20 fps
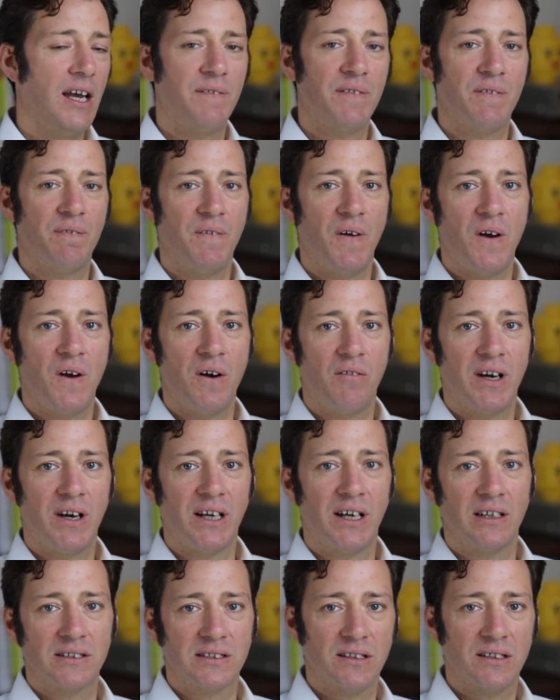If the phone
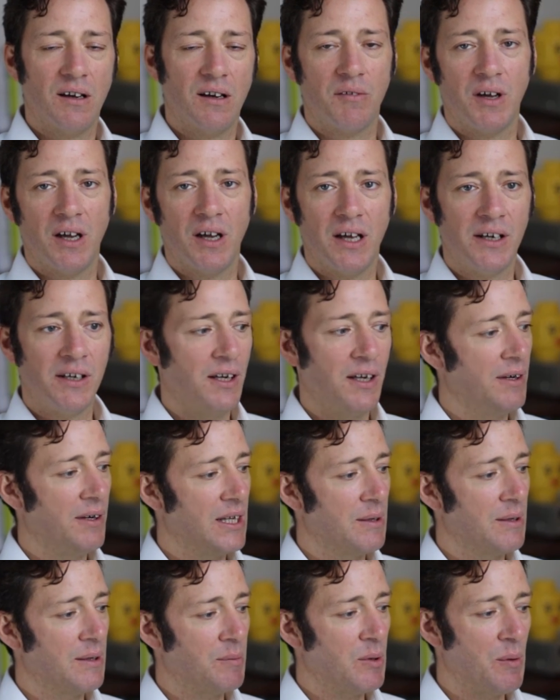rings, I'll write a
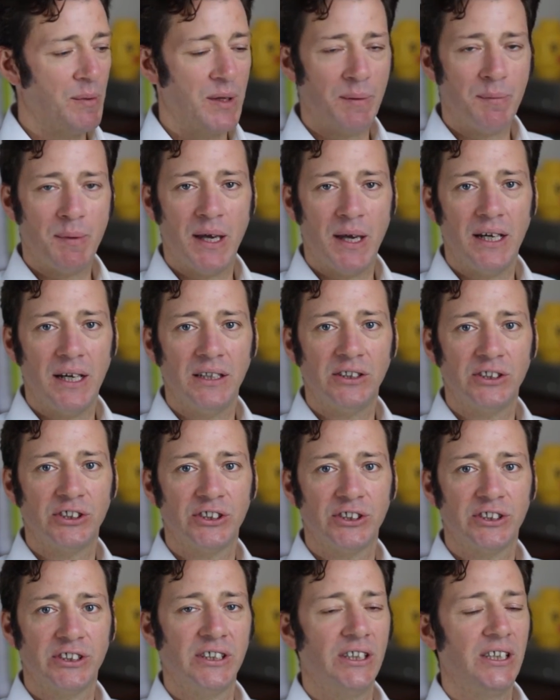note at the bottom of the
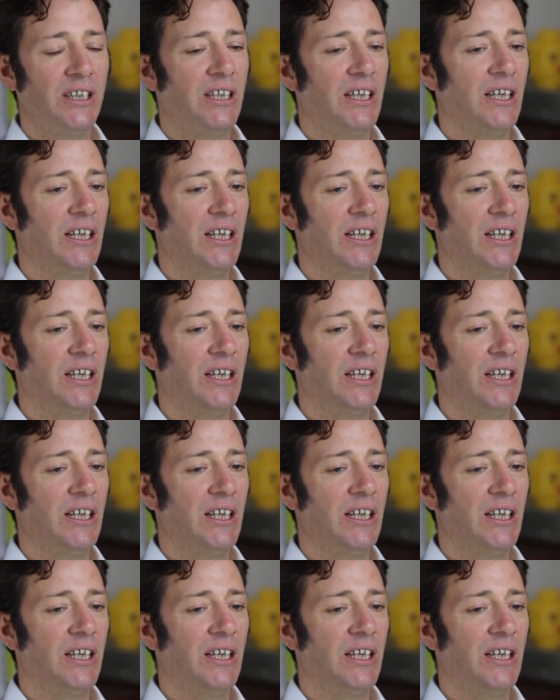page.